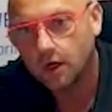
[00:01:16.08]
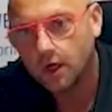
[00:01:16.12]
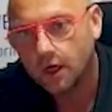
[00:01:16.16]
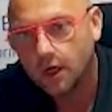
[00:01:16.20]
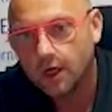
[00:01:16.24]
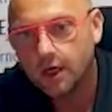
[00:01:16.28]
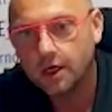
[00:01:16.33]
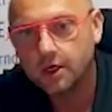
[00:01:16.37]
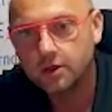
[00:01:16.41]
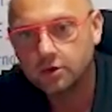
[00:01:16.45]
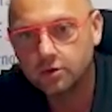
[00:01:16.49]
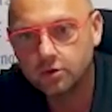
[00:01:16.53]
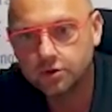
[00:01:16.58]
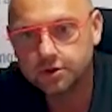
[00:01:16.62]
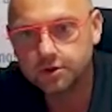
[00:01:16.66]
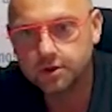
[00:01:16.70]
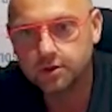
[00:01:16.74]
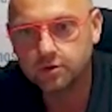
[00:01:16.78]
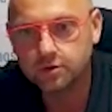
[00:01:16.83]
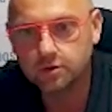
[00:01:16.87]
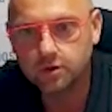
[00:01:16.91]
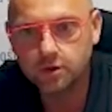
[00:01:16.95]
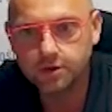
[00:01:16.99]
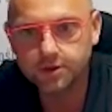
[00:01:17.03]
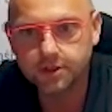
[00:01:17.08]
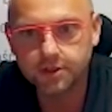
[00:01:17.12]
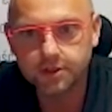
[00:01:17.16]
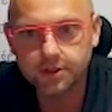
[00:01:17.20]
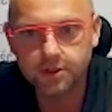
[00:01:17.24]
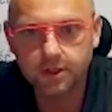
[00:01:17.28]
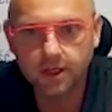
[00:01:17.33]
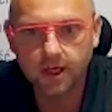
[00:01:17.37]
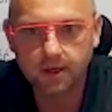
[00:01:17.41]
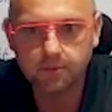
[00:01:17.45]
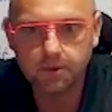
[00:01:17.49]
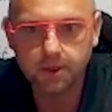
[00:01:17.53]
The young season is
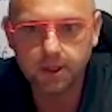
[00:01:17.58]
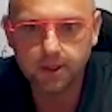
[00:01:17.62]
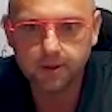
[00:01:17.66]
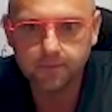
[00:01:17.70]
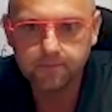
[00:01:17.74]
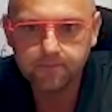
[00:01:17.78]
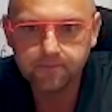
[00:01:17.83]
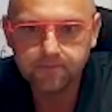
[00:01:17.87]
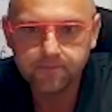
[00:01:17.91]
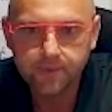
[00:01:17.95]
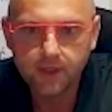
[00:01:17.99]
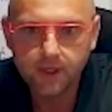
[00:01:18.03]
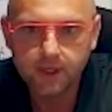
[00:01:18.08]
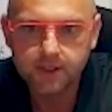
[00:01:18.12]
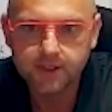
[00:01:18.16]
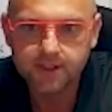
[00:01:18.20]
about to begin.